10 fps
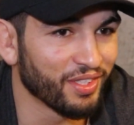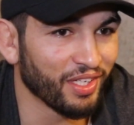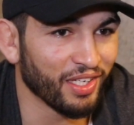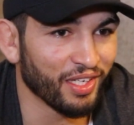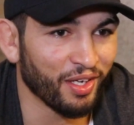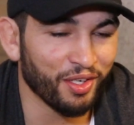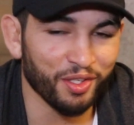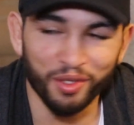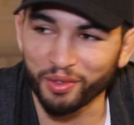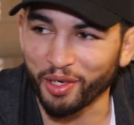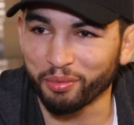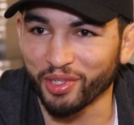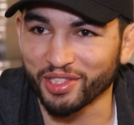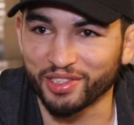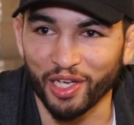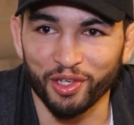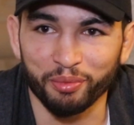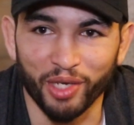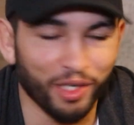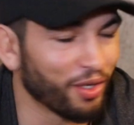And I don't know, everybody's doubting
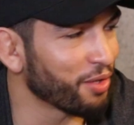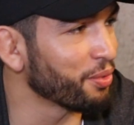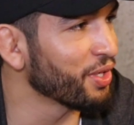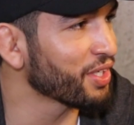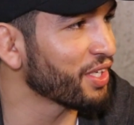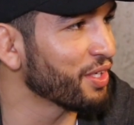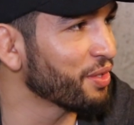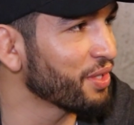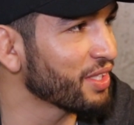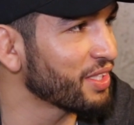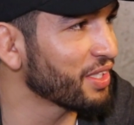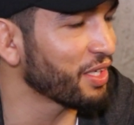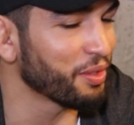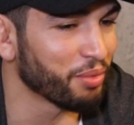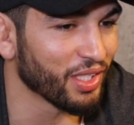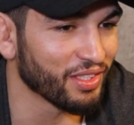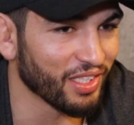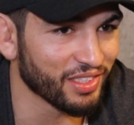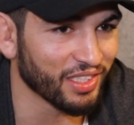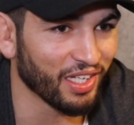my hard work, I think everybody
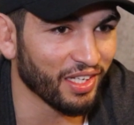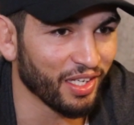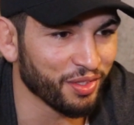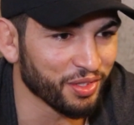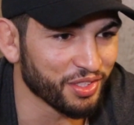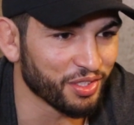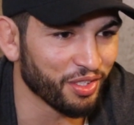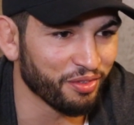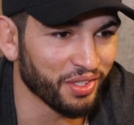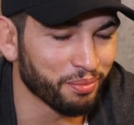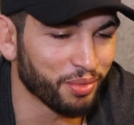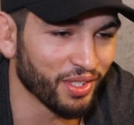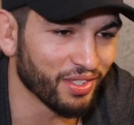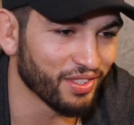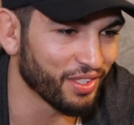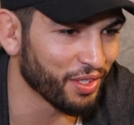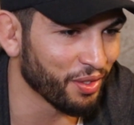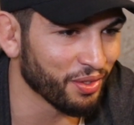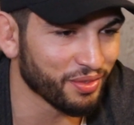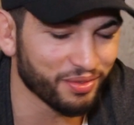thinks I don't deserve it, but
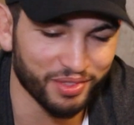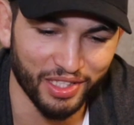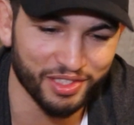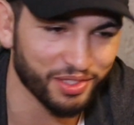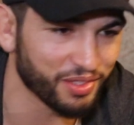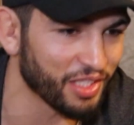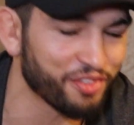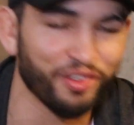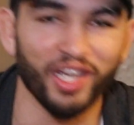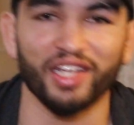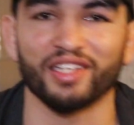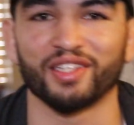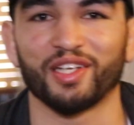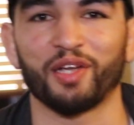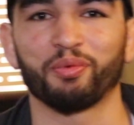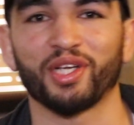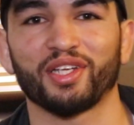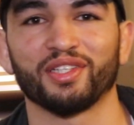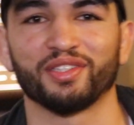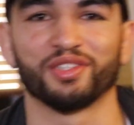it's fine. Everybody
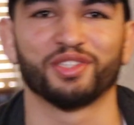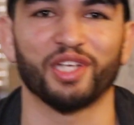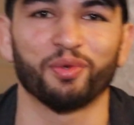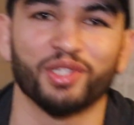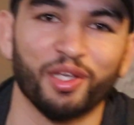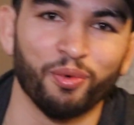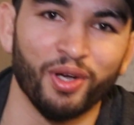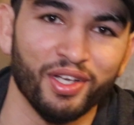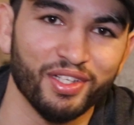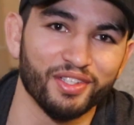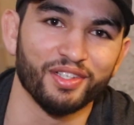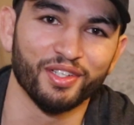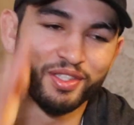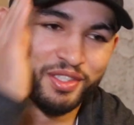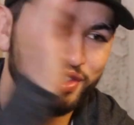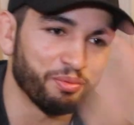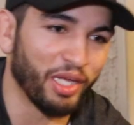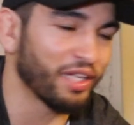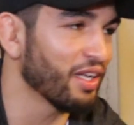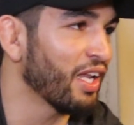can say what they want. Just
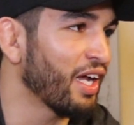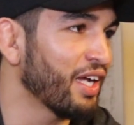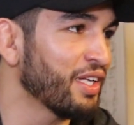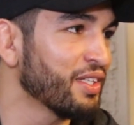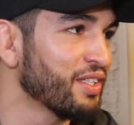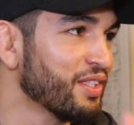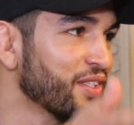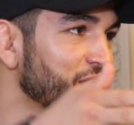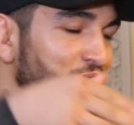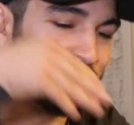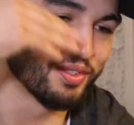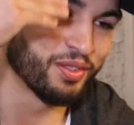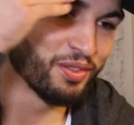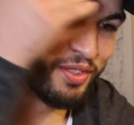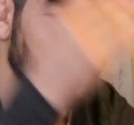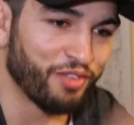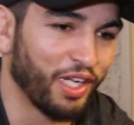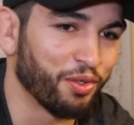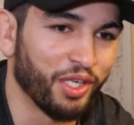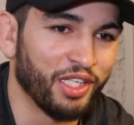make a line,
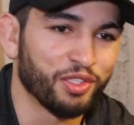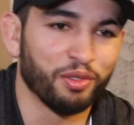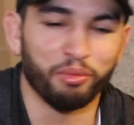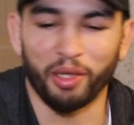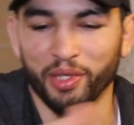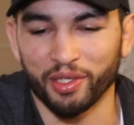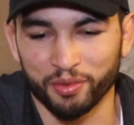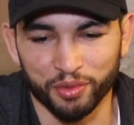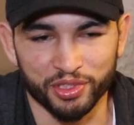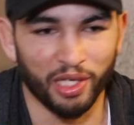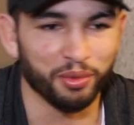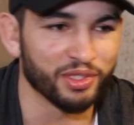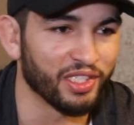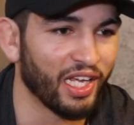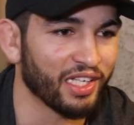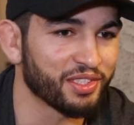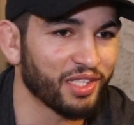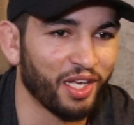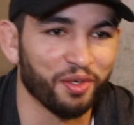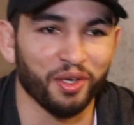fight Goyito, maybe Gustavo's next, I don't